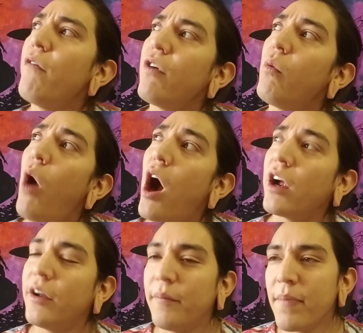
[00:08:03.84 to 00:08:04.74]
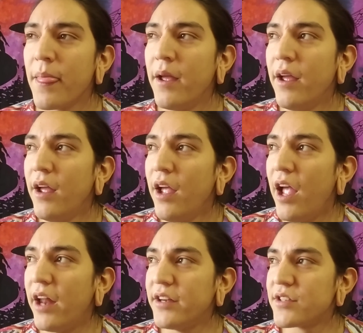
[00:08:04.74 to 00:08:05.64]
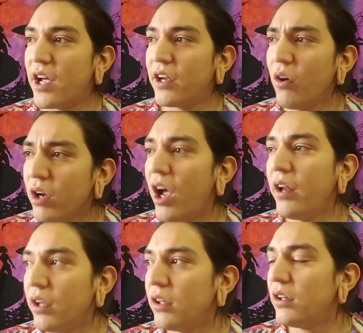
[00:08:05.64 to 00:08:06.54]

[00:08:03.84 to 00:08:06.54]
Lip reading: for a walk. And he's like, okay.